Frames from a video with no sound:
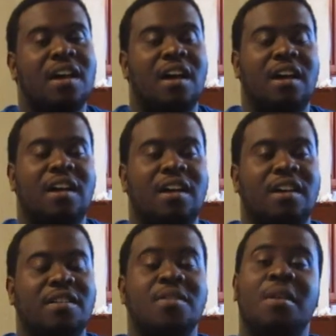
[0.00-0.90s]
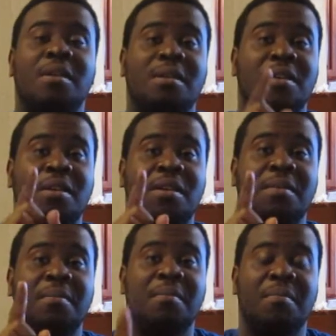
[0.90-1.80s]
By
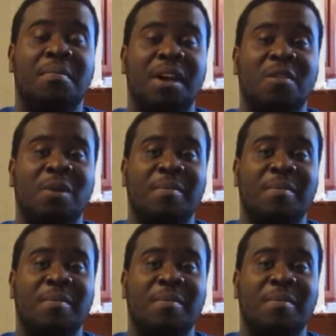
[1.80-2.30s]
the way,